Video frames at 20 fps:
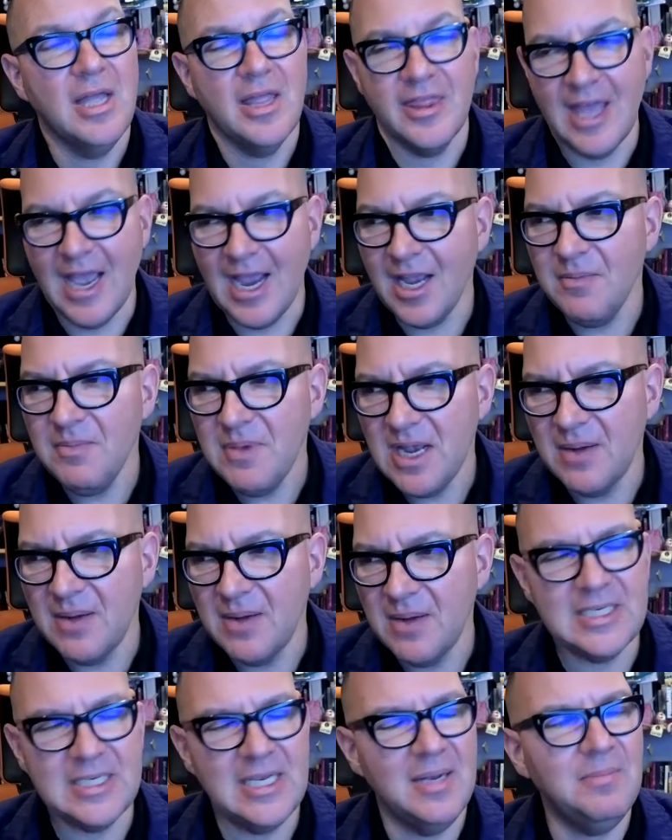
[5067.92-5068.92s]
that can become
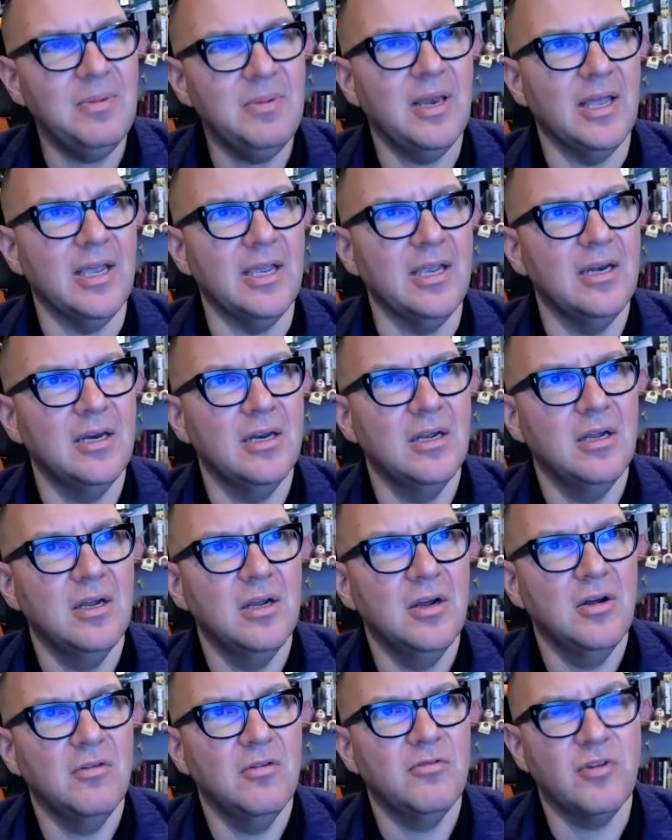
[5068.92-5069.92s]
a template
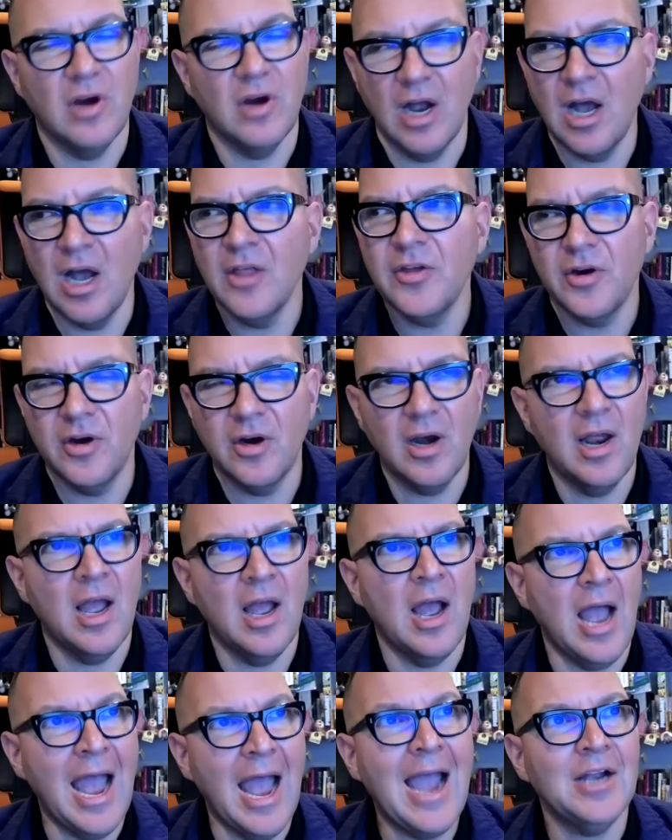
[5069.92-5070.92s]
for other
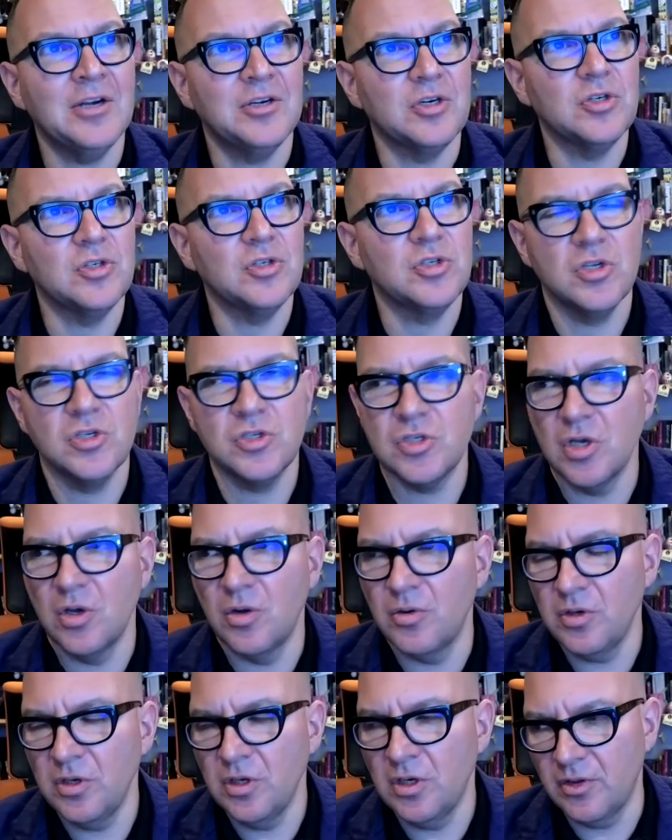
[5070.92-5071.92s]
uh, actors.
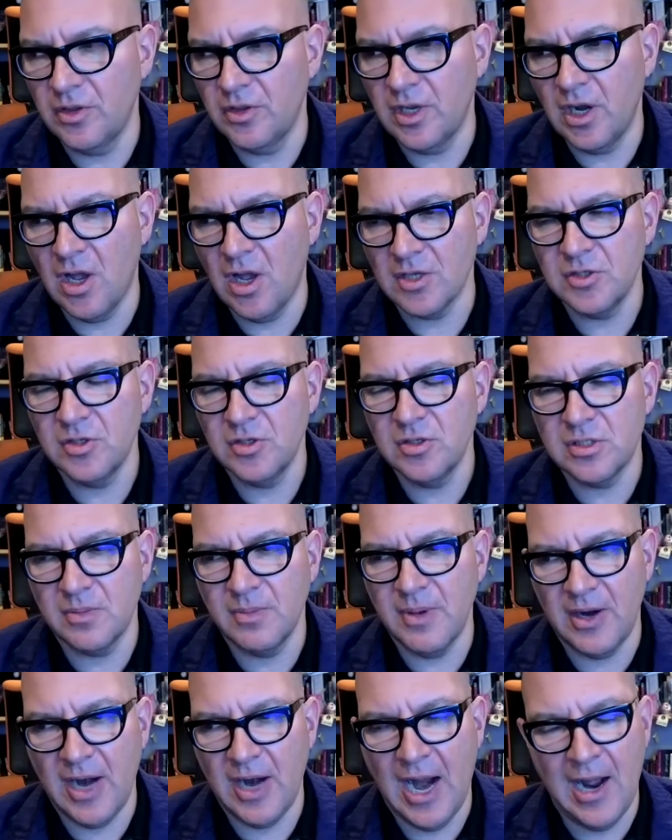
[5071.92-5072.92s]
So, you know, the lawsuits
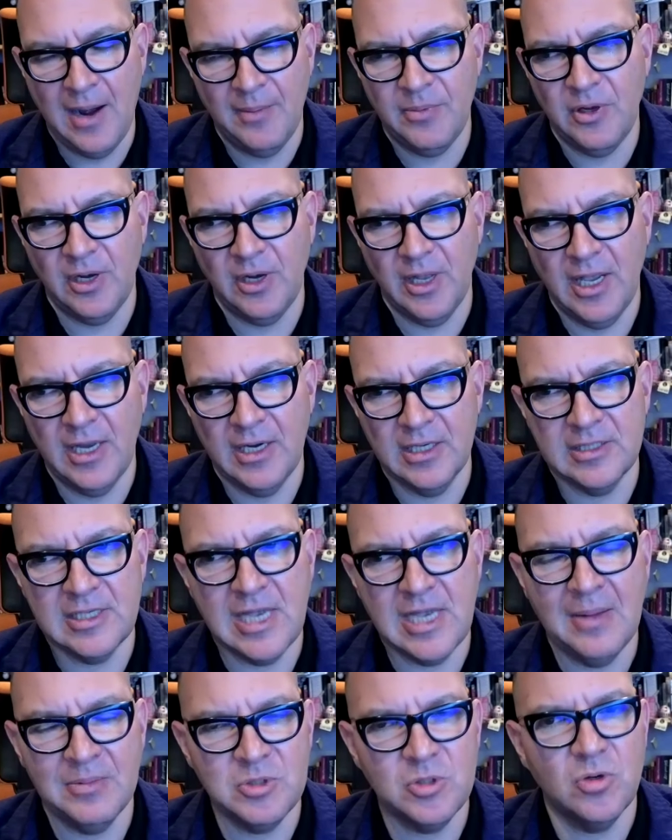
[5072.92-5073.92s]
about Apple and its
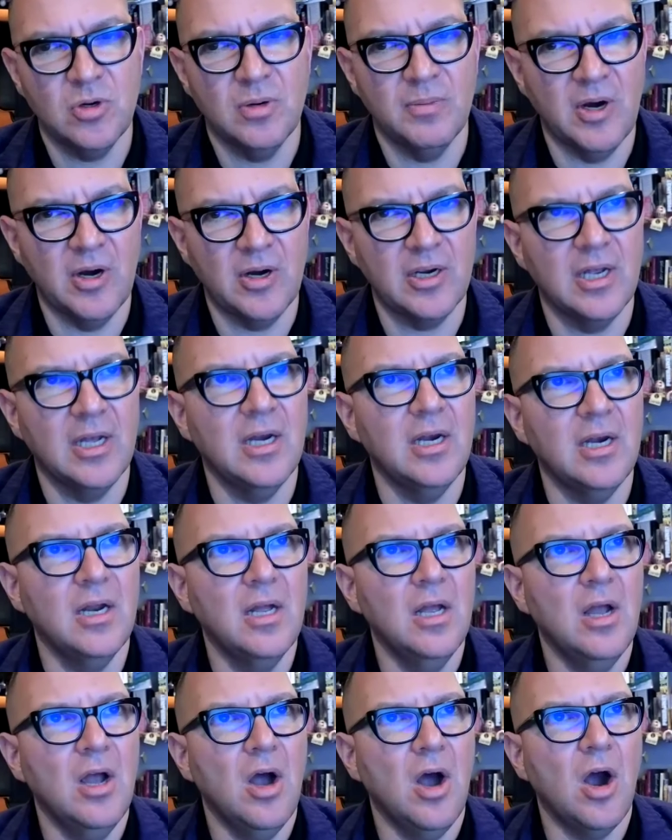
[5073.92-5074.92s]
App Store market
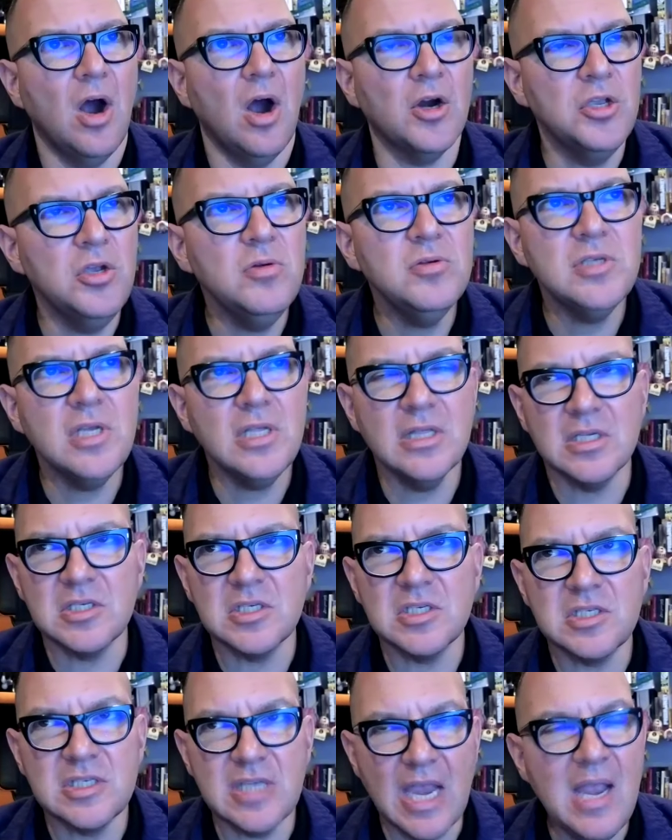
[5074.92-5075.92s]
are using the
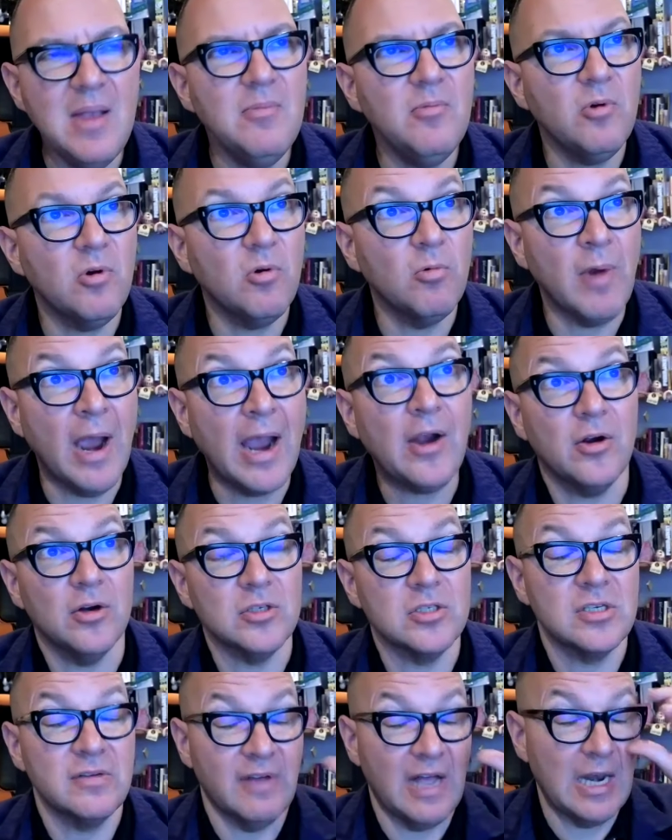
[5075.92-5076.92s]
same
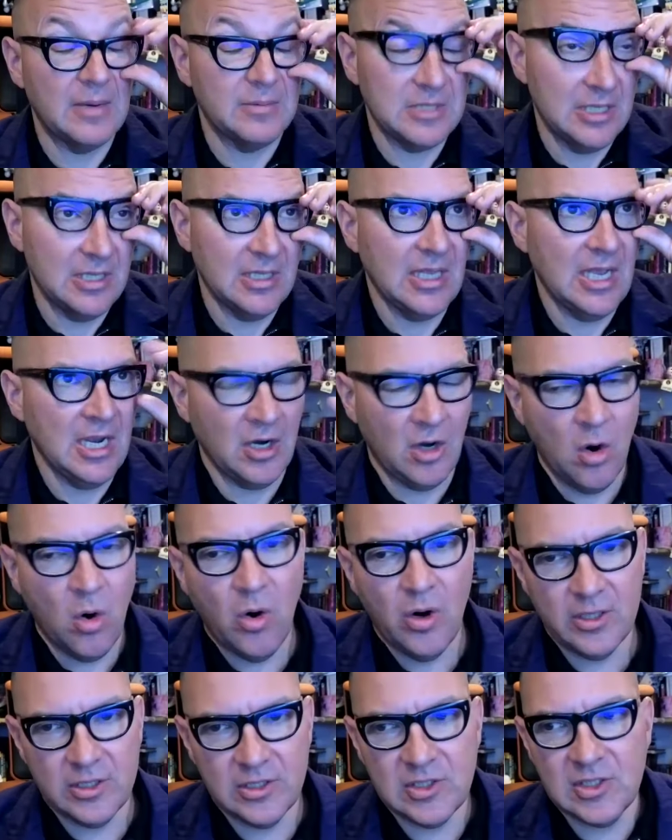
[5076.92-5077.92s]
records developed in, in
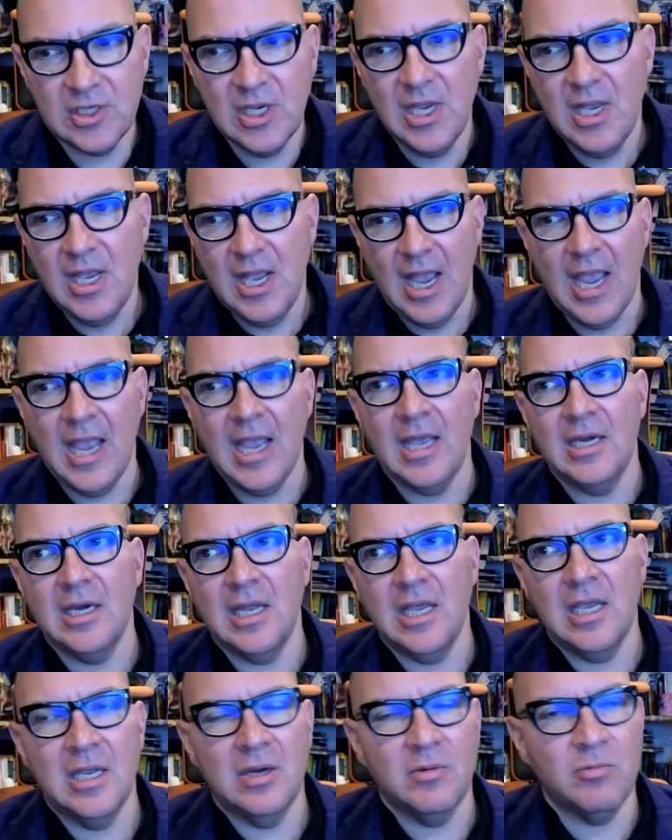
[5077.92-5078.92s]
courts and
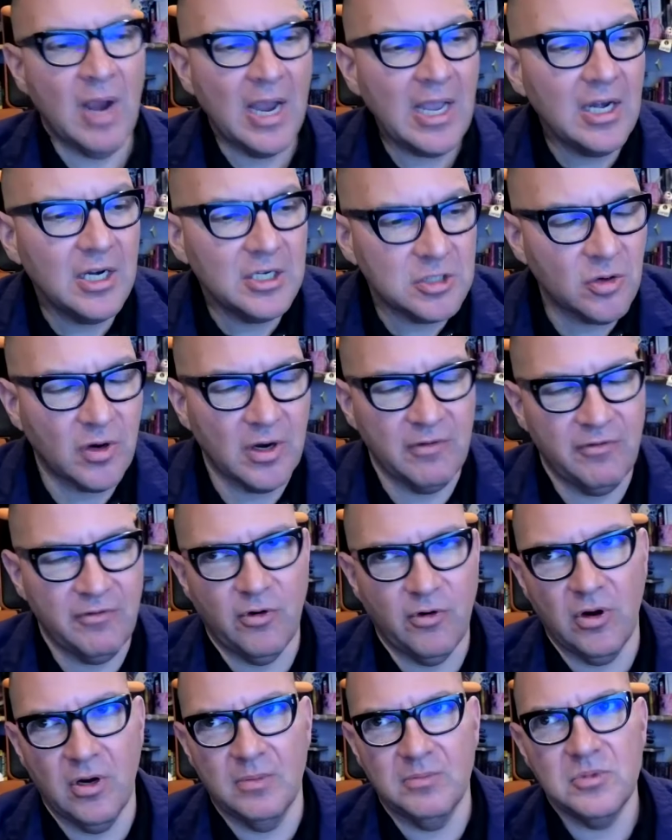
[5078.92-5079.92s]
in regulatory
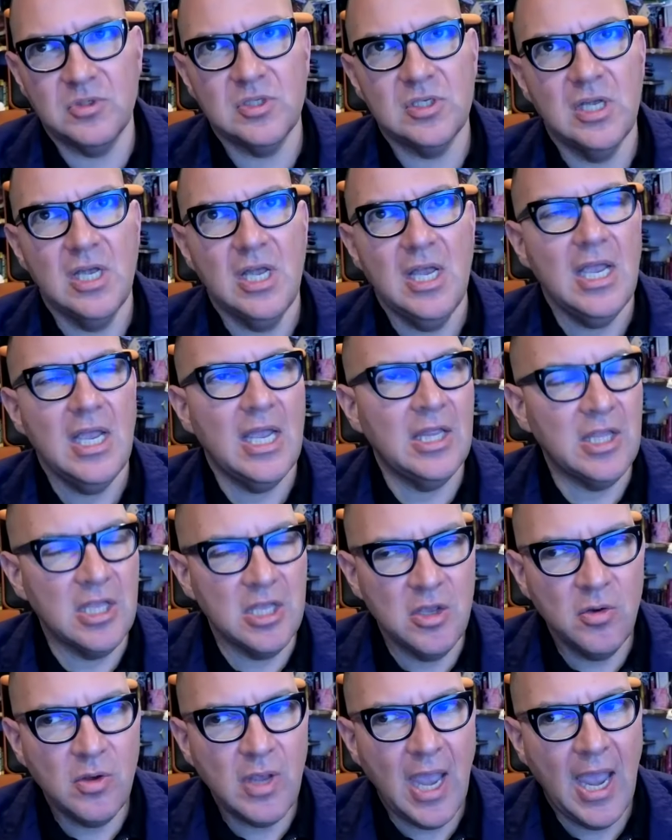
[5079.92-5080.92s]
forums in
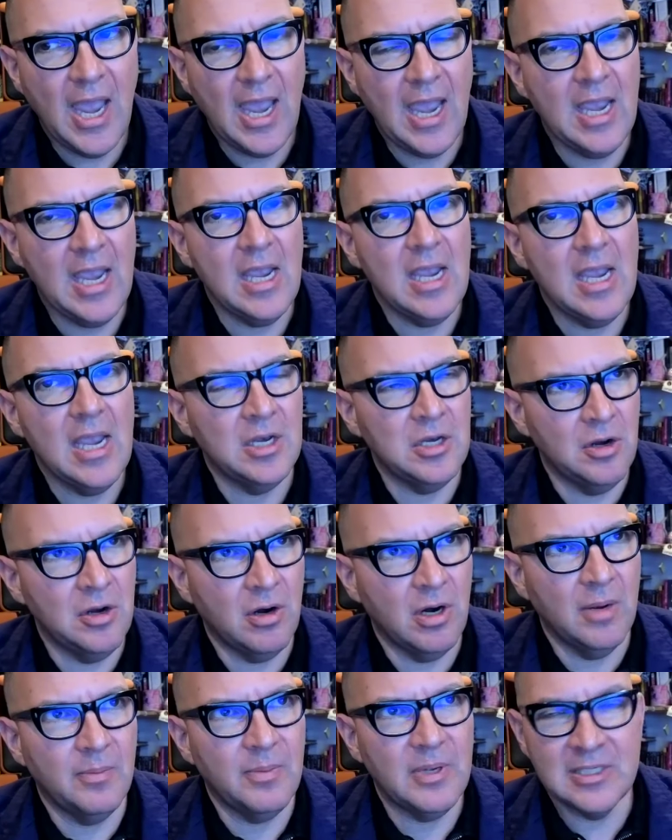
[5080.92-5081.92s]
the UK, in
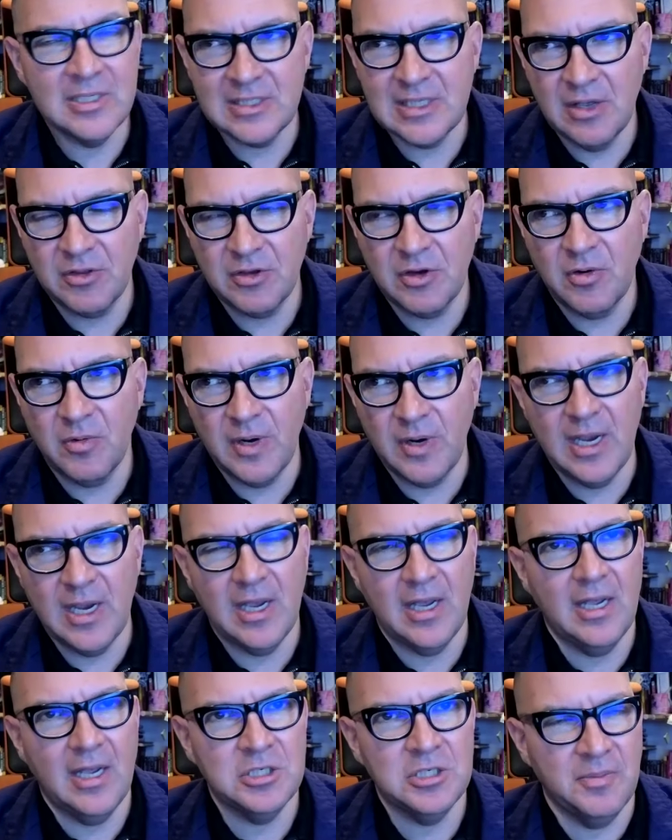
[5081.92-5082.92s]
Europe, in South
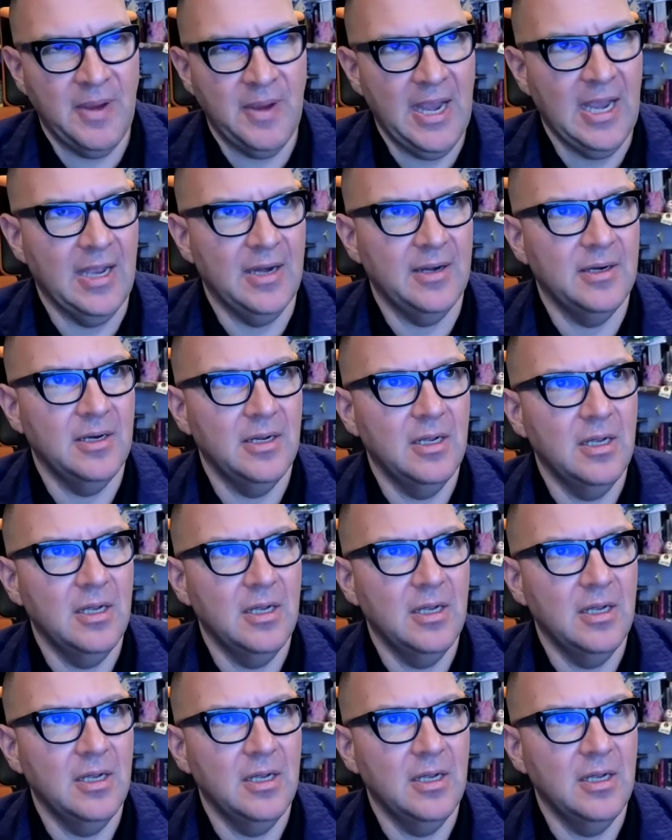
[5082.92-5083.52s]
Korea, Japan,